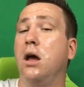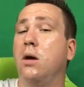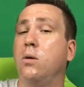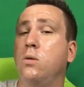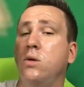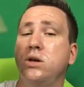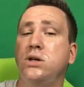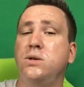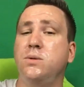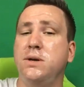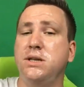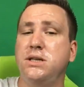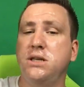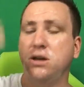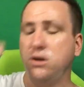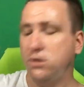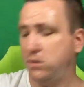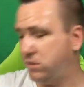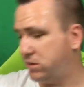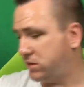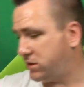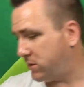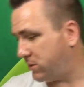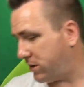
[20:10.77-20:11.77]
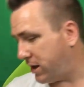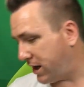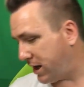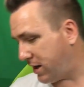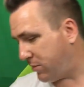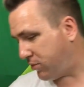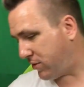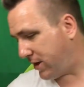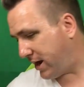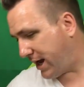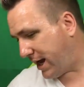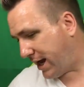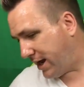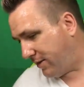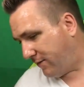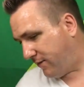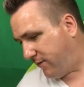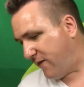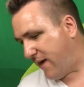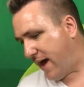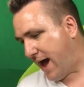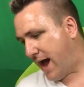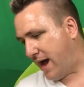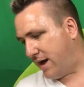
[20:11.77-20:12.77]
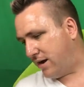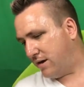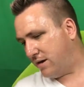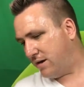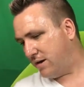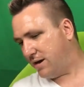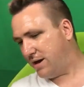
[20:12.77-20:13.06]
What should we do? Should I break out the fan?